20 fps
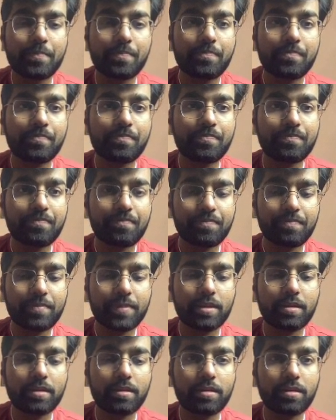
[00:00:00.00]

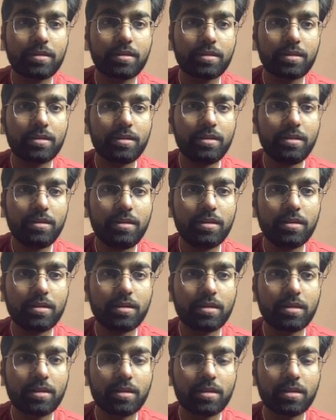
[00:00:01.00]

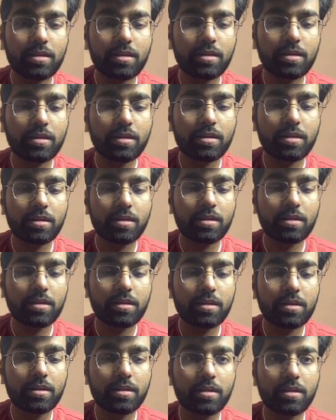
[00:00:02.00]

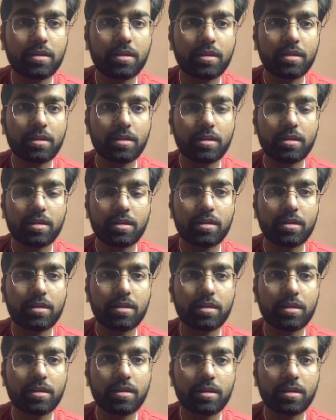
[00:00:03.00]

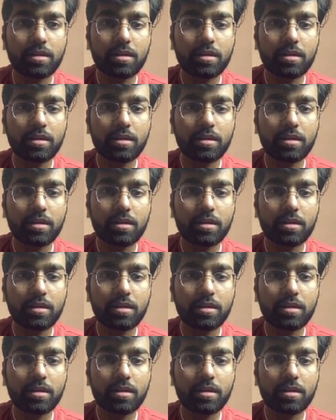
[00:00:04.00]
Nothing is said.